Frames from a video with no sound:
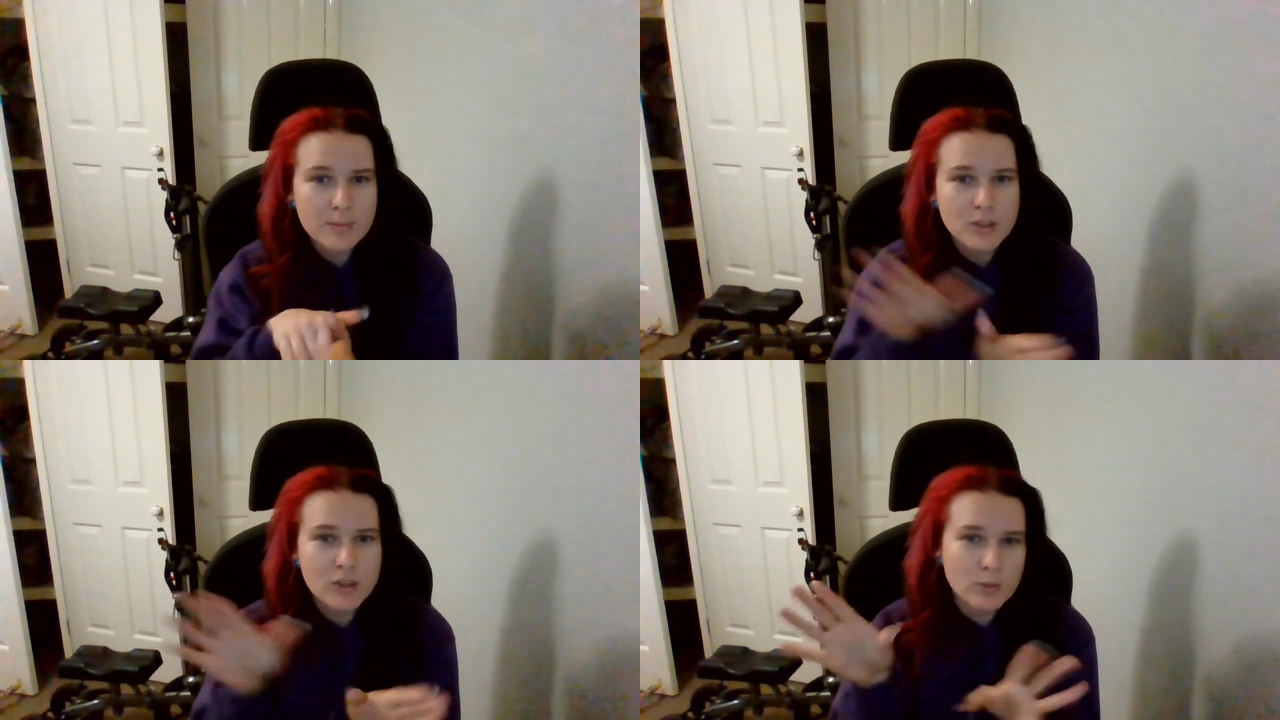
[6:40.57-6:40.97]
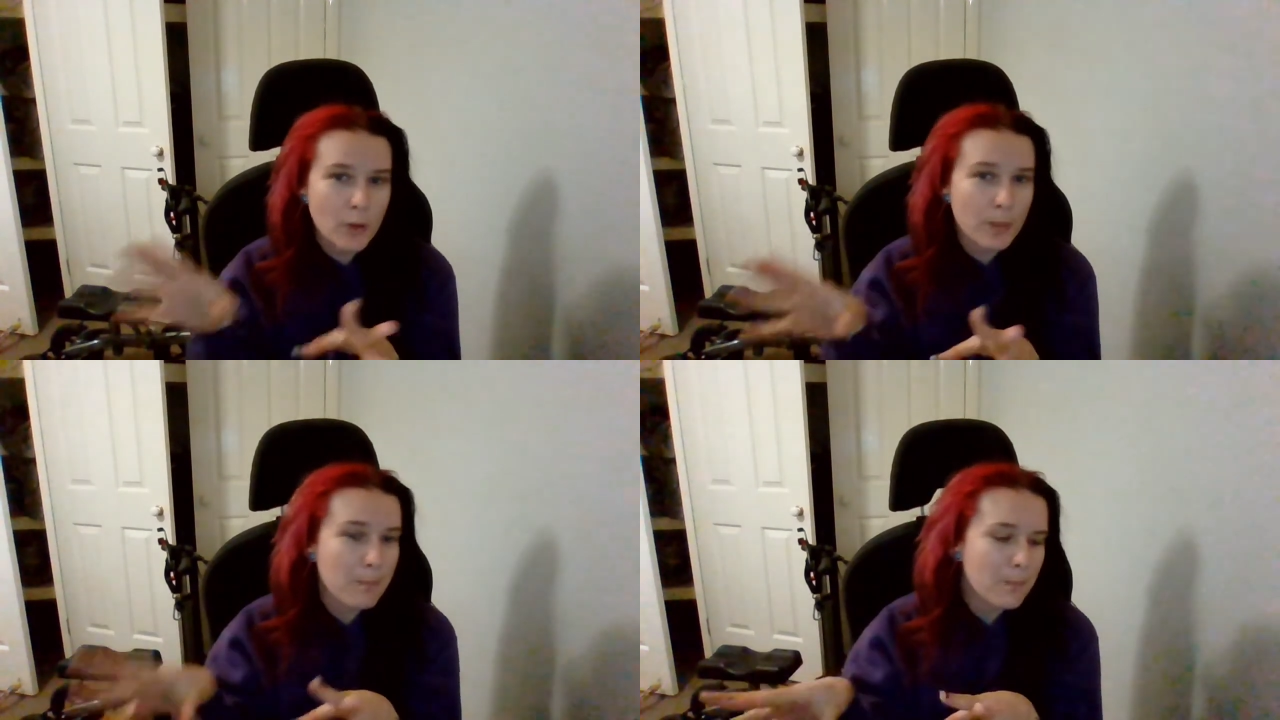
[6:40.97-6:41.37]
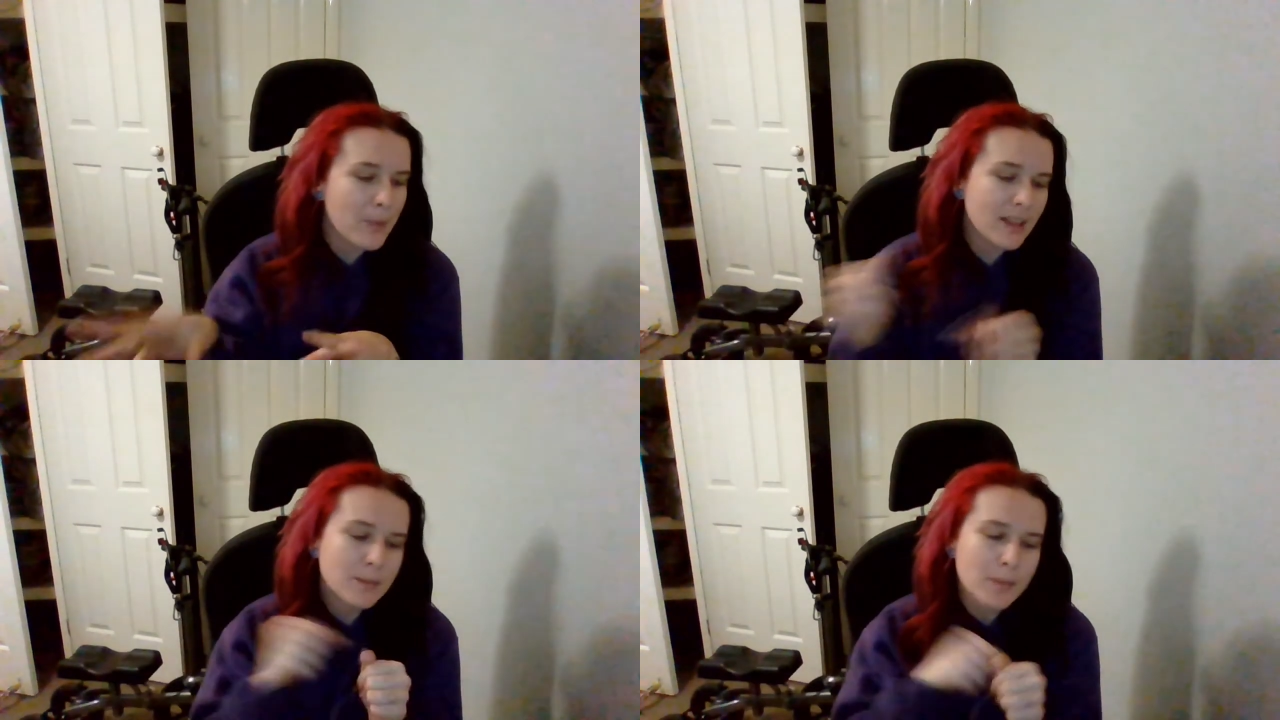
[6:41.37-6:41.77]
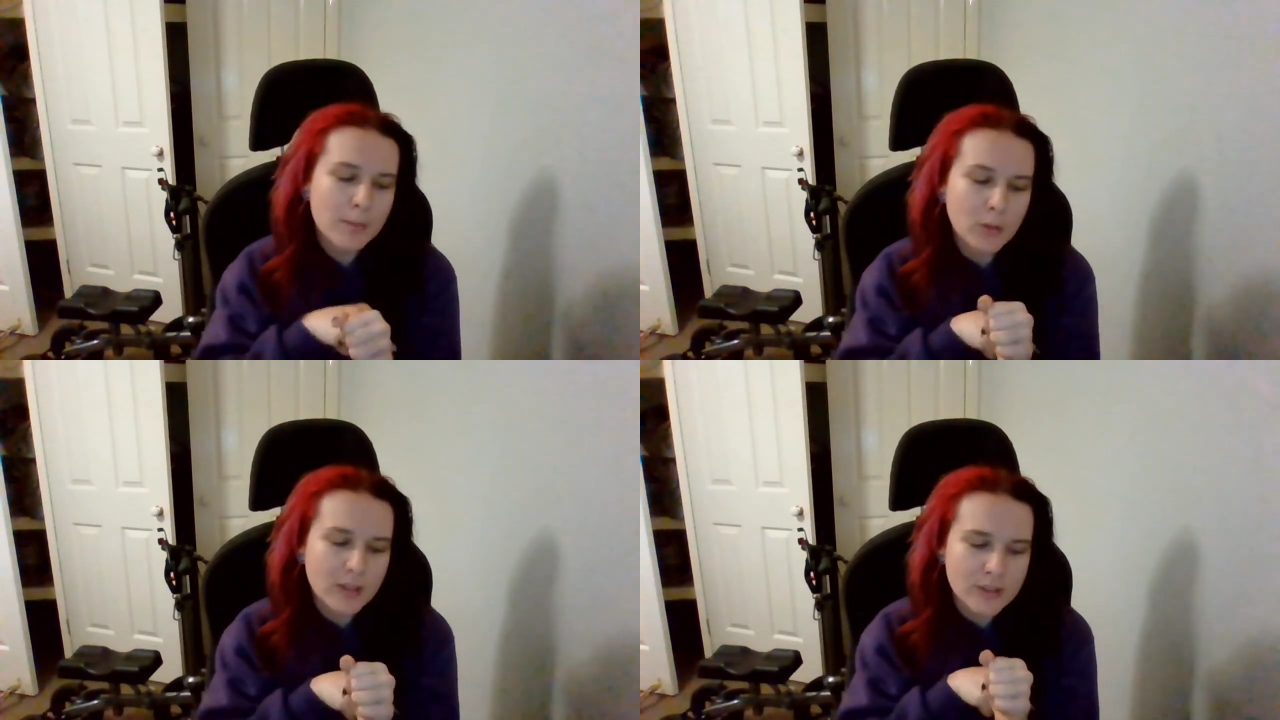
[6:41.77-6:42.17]
but just won't pick them up
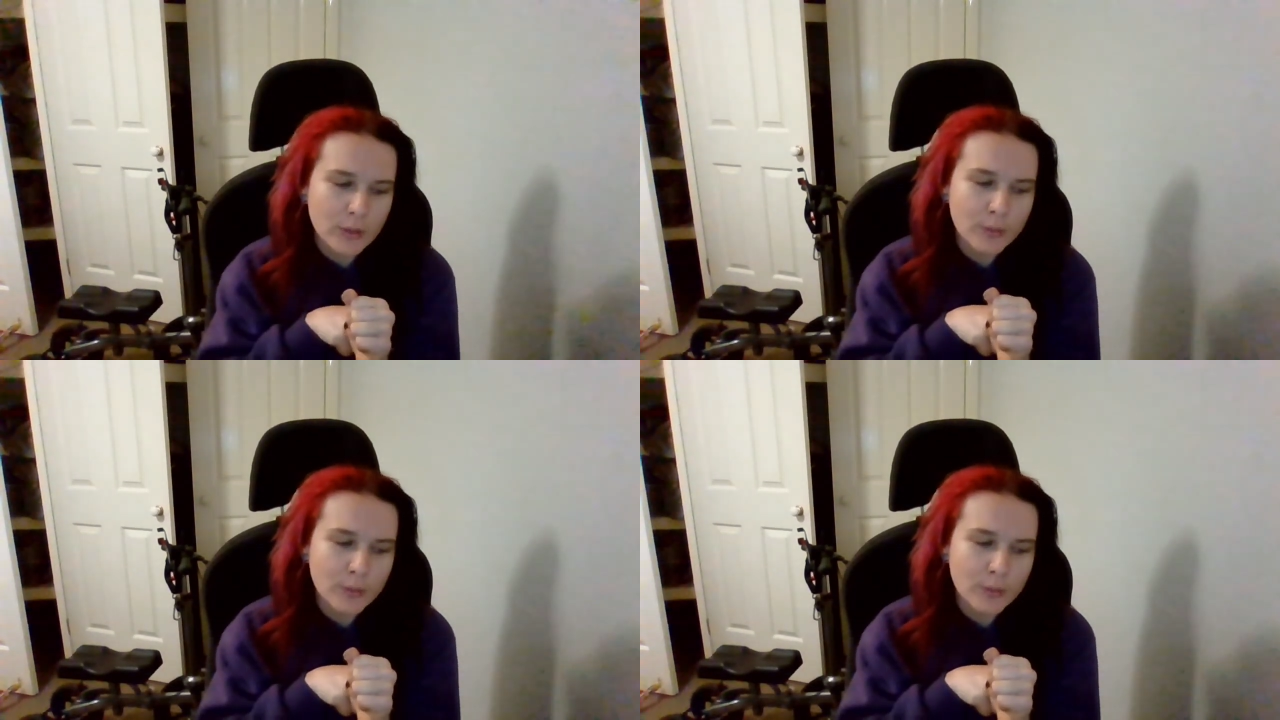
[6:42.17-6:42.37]
on his own.